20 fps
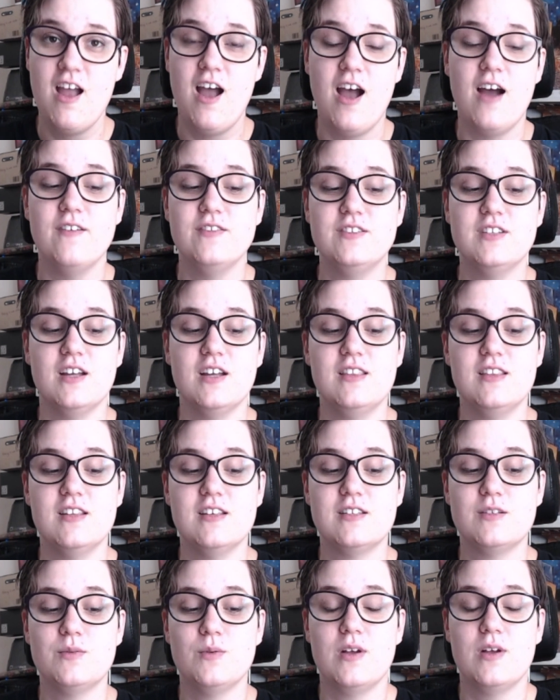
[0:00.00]
I've done
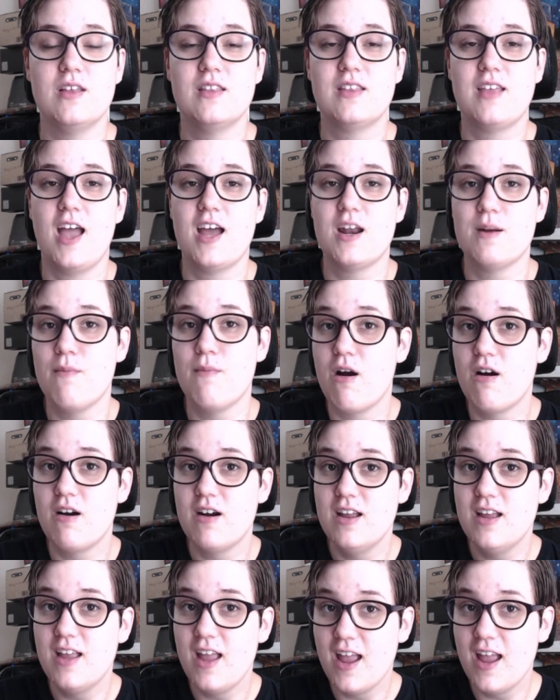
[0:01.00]
this with
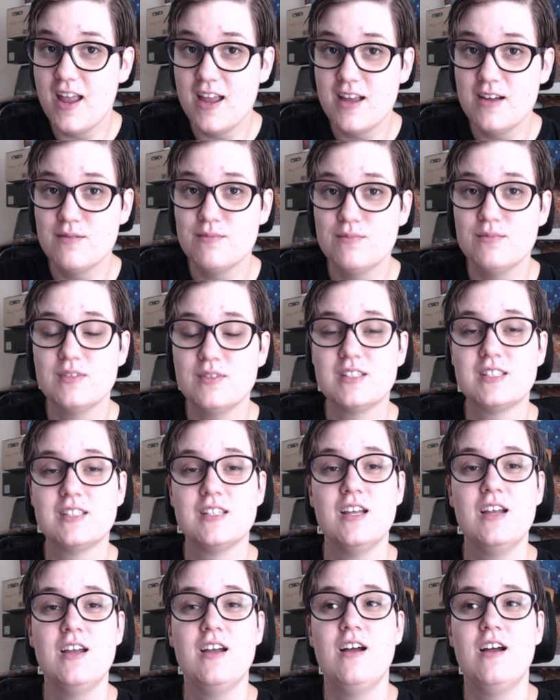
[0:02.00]
Katamari games.